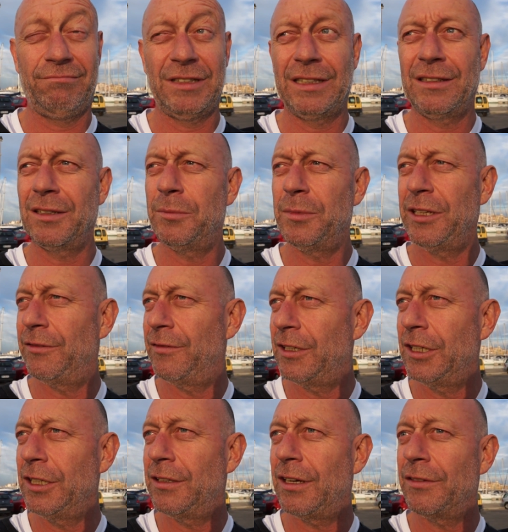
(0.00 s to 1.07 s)
It's going to be a
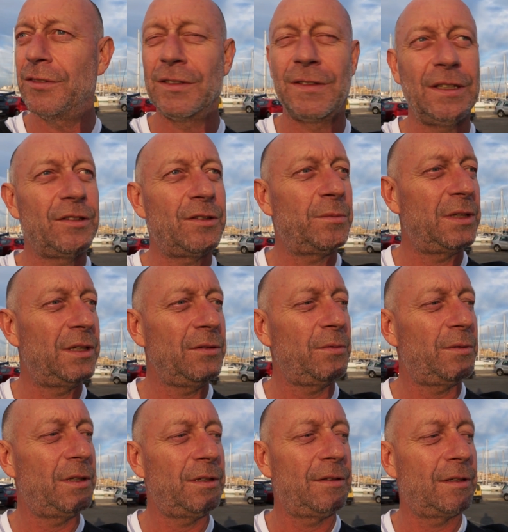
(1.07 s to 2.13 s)
very tough decision, but this
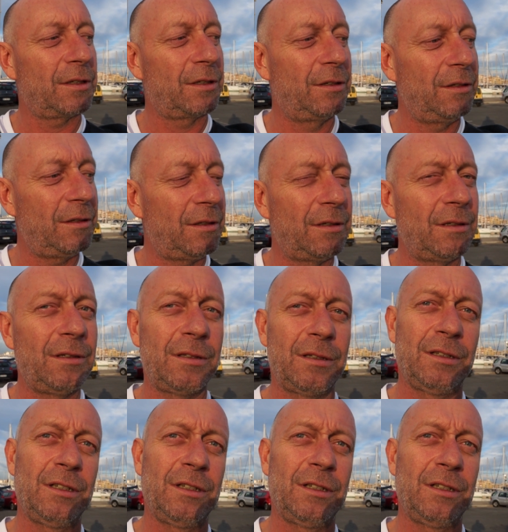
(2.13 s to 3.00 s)
one is a good